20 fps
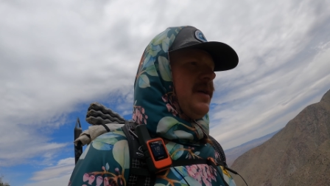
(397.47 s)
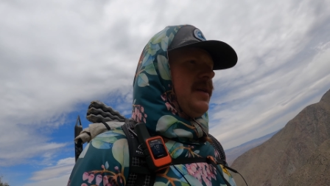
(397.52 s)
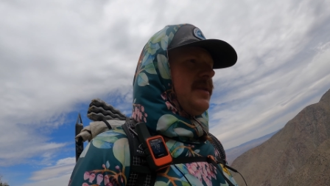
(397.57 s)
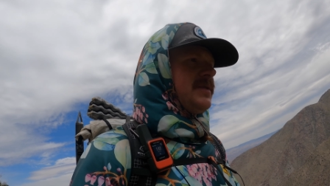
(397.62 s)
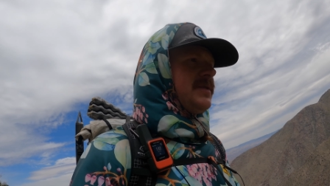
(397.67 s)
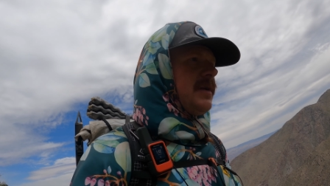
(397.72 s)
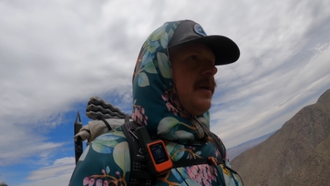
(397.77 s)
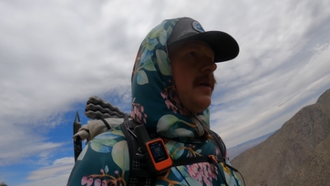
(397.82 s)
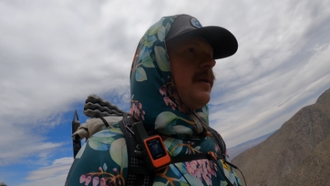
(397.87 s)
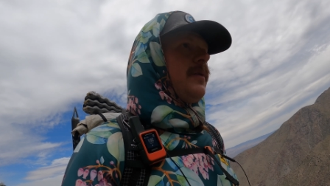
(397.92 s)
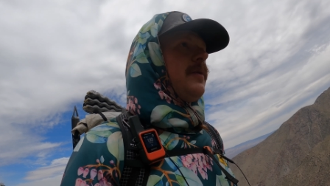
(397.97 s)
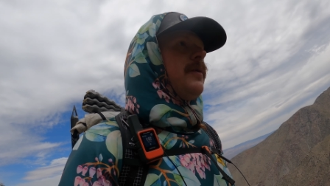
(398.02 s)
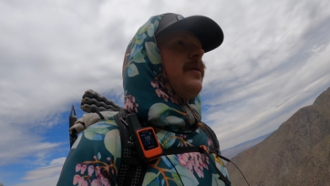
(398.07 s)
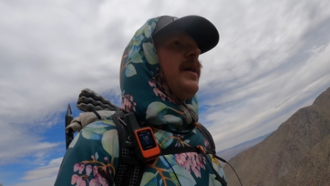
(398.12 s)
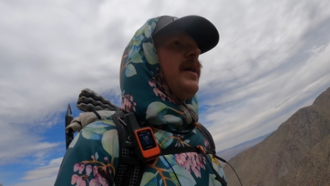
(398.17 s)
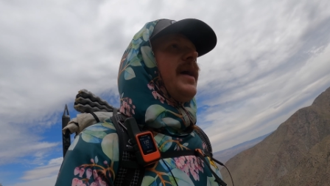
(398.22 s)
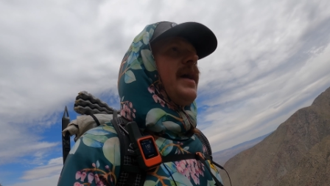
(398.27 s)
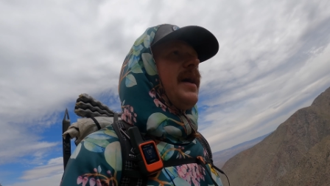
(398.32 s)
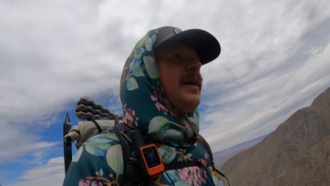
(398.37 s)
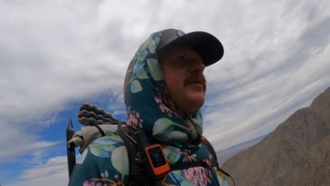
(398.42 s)
So
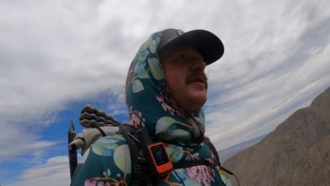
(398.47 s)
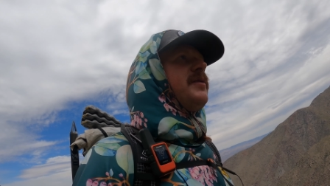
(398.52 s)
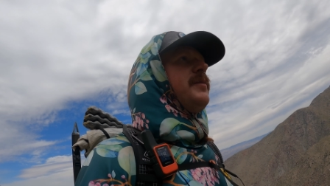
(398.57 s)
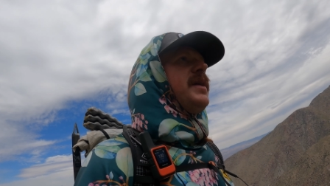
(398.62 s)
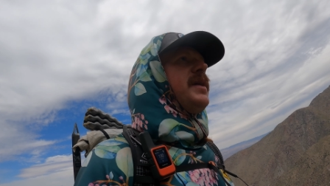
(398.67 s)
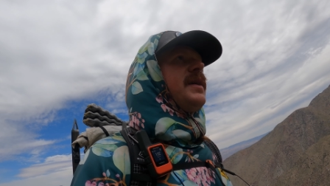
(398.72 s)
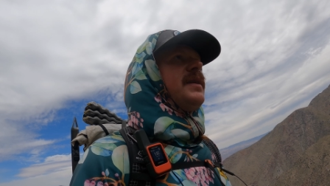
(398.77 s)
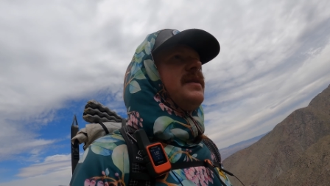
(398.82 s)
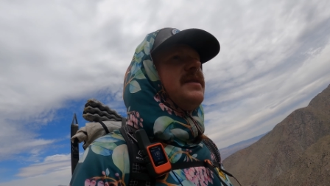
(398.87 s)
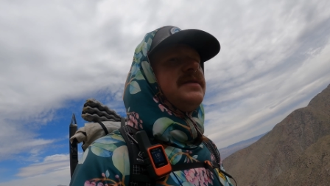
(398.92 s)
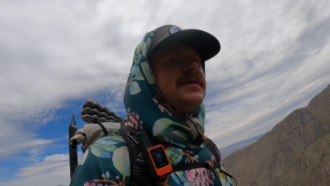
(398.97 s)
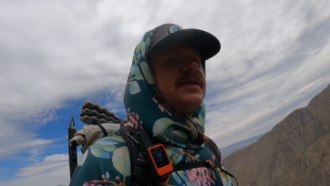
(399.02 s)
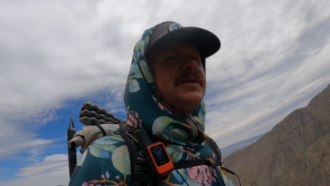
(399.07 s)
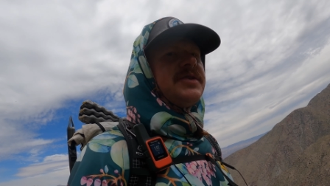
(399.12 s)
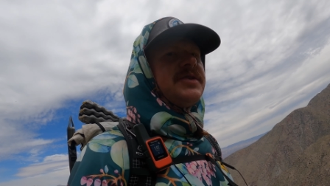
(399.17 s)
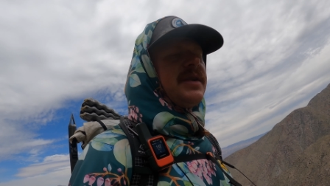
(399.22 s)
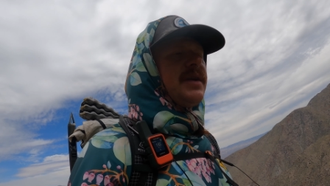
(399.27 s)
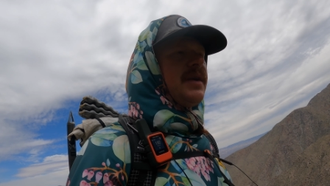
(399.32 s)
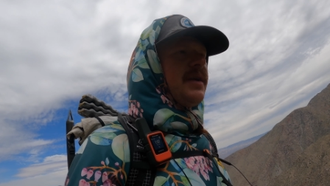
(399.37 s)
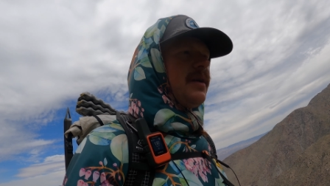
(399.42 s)
I have to make a
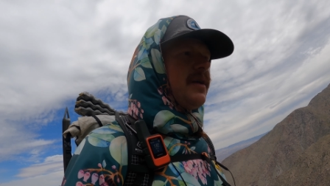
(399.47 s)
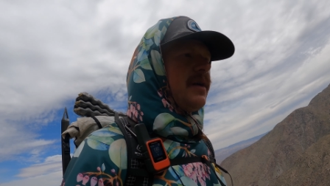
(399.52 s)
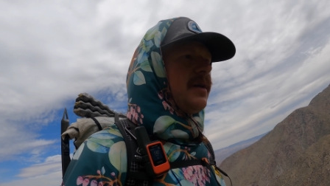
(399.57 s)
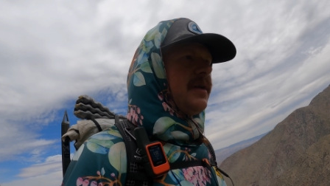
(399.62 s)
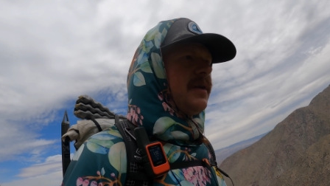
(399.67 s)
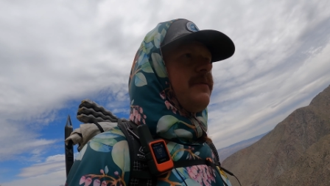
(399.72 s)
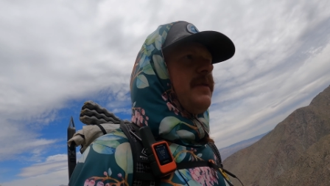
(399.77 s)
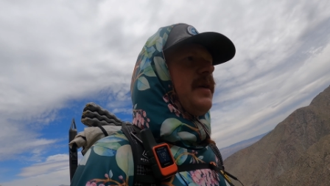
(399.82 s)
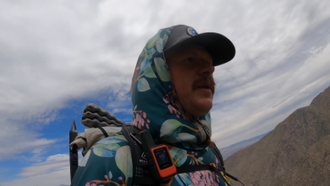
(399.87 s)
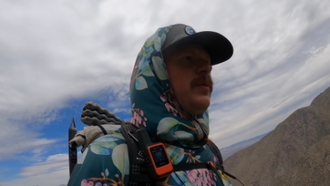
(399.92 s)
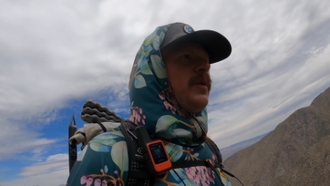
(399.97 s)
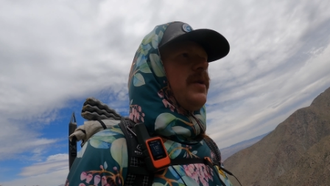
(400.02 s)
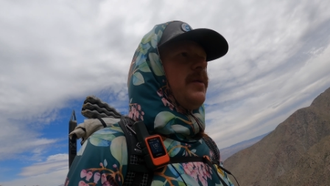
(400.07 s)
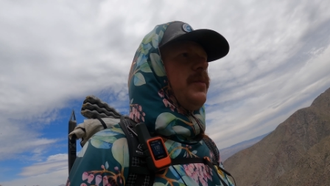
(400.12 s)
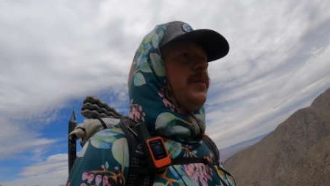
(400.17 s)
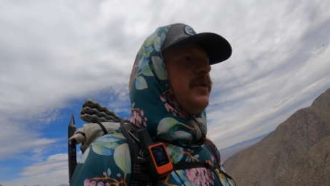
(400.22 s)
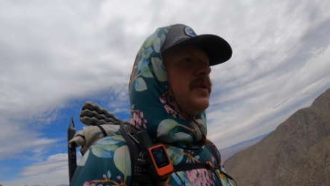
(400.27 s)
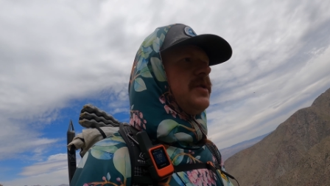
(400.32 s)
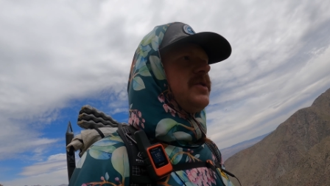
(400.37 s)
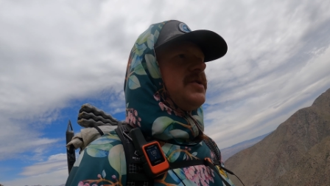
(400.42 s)
decision here if I want to
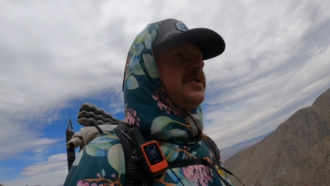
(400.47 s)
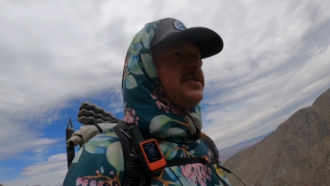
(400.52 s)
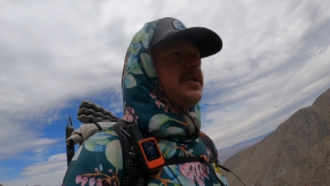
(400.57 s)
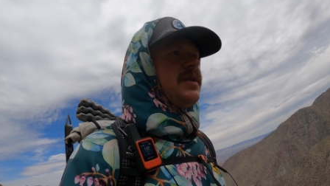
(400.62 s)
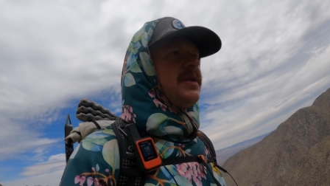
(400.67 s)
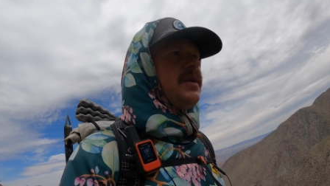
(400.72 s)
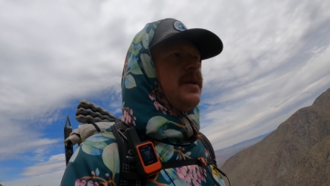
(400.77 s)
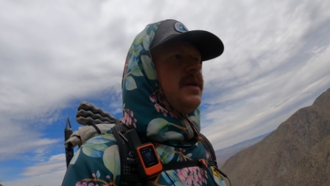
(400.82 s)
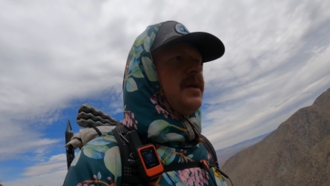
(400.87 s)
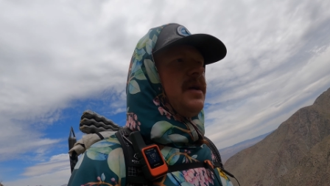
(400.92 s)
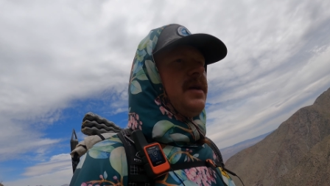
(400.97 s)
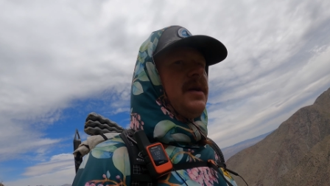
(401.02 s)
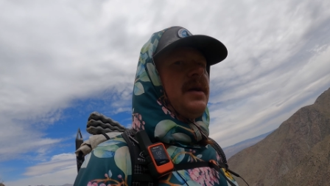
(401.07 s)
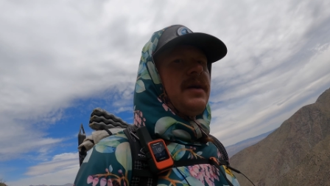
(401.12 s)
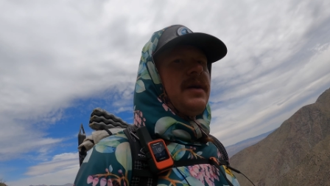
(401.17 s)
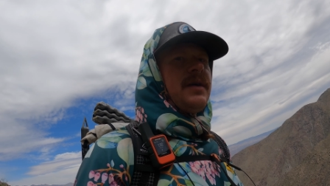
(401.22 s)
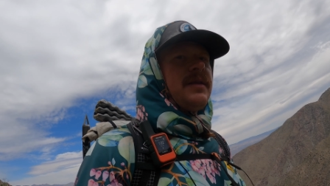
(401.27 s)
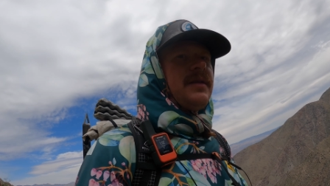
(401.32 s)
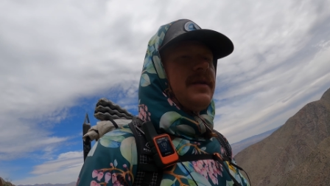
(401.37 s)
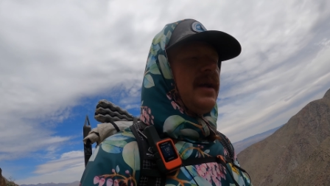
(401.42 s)
push
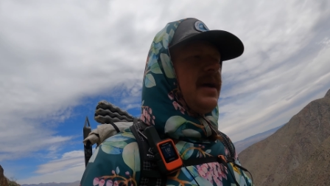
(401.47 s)
the